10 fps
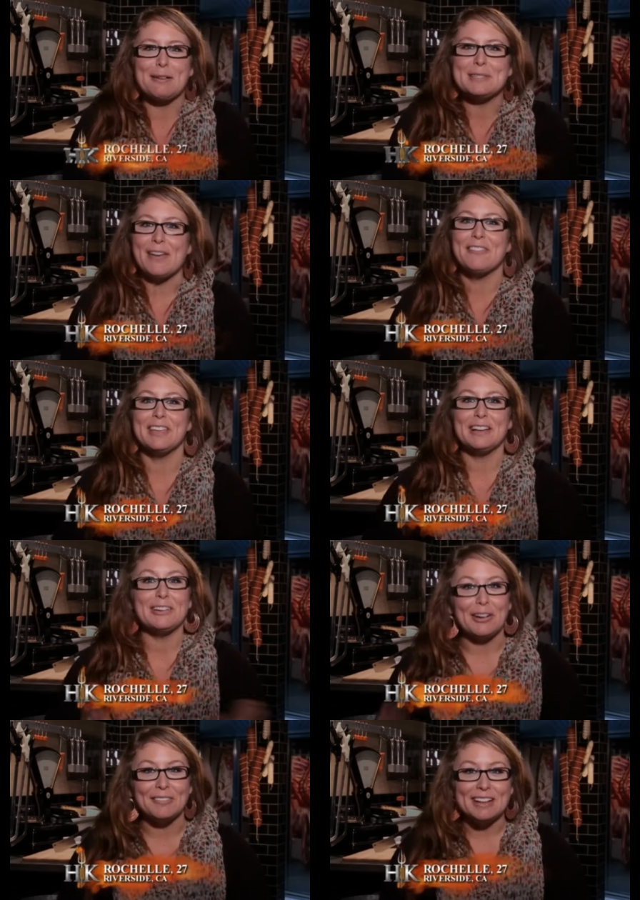definitely
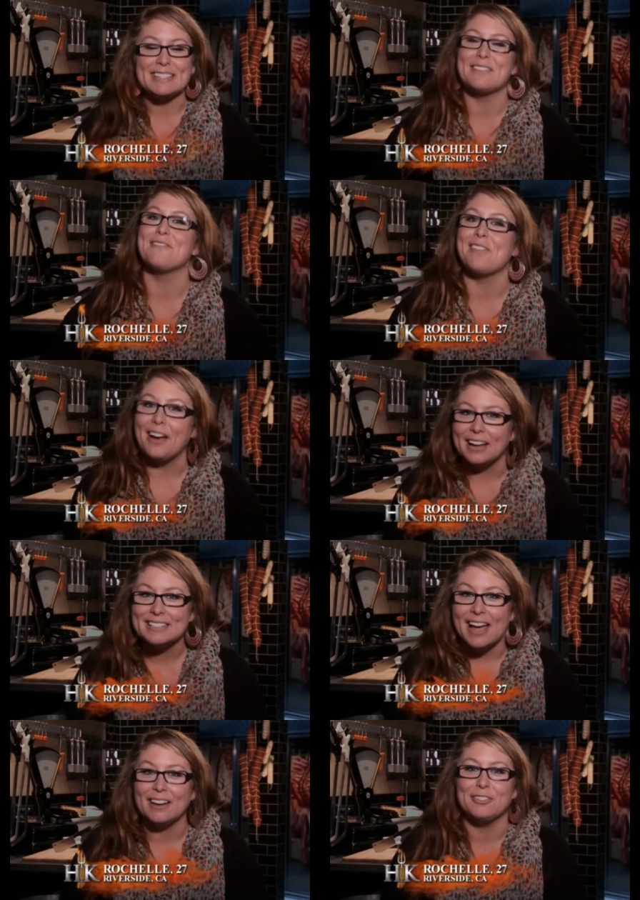nervous and very
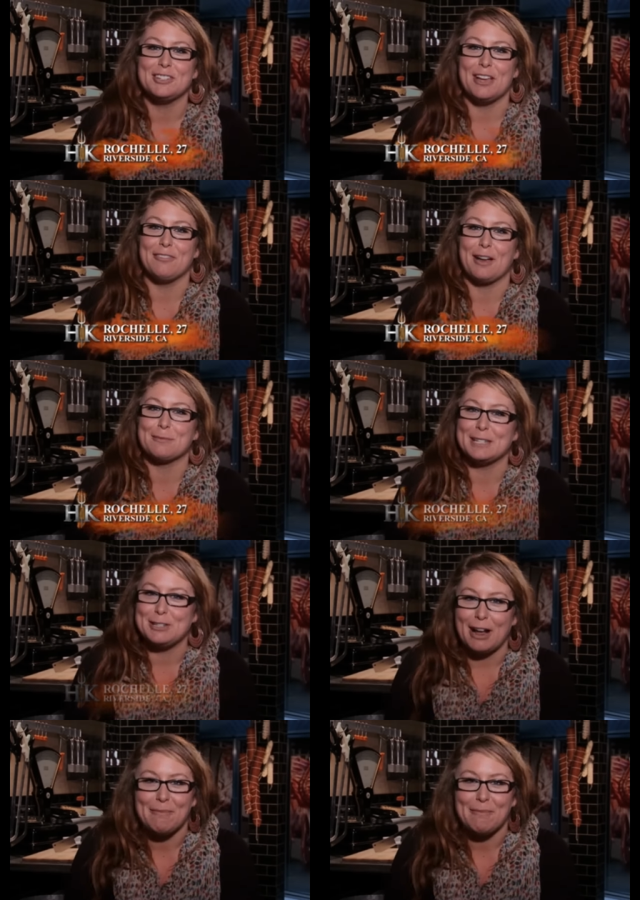excited for Chef Ramsay to try my